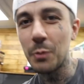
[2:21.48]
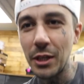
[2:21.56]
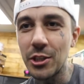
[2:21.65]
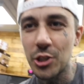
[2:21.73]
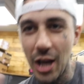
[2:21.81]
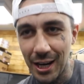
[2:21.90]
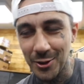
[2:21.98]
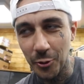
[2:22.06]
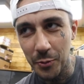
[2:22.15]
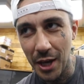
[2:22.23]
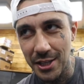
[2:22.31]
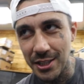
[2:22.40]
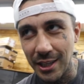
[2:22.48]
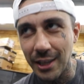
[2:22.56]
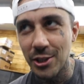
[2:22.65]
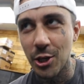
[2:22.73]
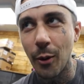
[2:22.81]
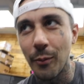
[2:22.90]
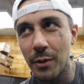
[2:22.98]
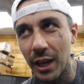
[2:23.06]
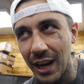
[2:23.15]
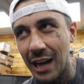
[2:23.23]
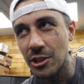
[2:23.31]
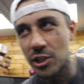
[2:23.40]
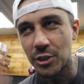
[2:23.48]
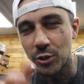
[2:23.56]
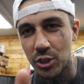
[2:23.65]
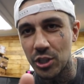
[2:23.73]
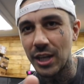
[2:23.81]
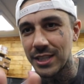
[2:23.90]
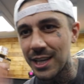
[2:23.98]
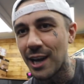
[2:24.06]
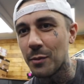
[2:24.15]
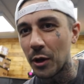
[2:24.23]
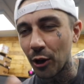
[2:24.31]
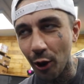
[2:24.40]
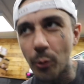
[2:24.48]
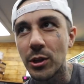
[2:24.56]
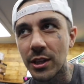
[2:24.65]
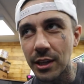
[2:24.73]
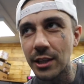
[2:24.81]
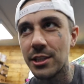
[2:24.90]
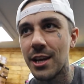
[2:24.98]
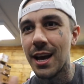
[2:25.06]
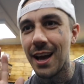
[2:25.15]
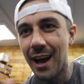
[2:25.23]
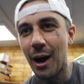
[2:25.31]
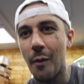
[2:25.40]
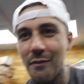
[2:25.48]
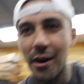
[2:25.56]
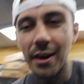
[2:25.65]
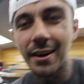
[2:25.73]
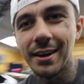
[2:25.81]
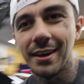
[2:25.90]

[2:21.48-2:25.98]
been jacked up yesterday, so it actually does sit a tiny bit lower than this. However,